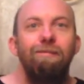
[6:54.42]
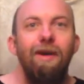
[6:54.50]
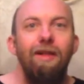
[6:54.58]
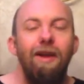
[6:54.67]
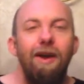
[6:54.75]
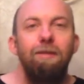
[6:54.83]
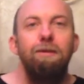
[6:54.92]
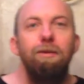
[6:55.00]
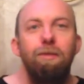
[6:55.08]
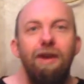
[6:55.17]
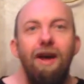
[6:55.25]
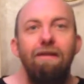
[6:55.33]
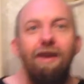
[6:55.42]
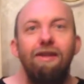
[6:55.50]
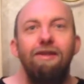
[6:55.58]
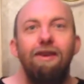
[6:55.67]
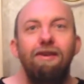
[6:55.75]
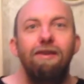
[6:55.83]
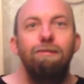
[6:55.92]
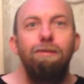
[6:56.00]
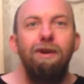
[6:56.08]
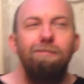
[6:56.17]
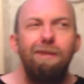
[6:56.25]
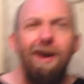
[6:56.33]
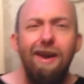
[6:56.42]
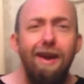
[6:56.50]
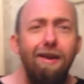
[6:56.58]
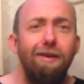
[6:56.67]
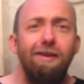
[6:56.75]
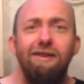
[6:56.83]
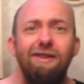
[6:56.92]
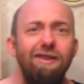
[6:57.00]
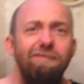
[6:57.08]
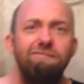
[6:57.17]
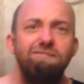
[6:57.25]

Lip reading: A lot of people have ethics, but my haters,